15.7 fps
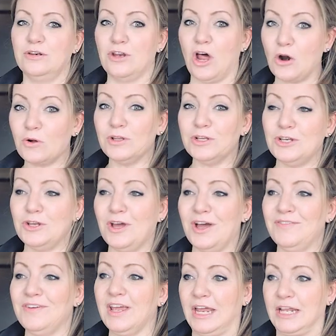Not only do you
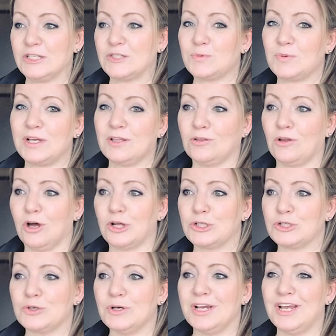have in-suite
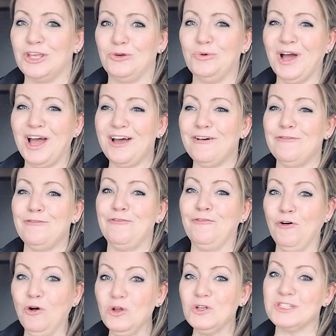laundry, you have
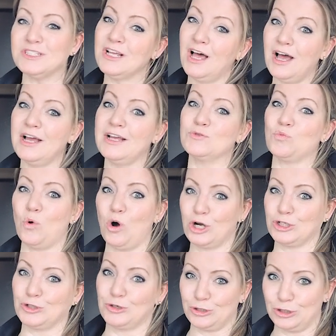full-size
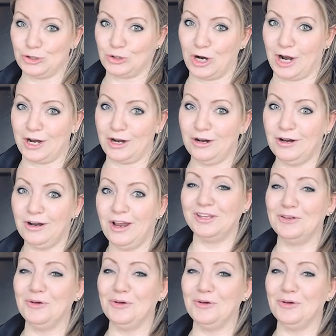washer and dryer.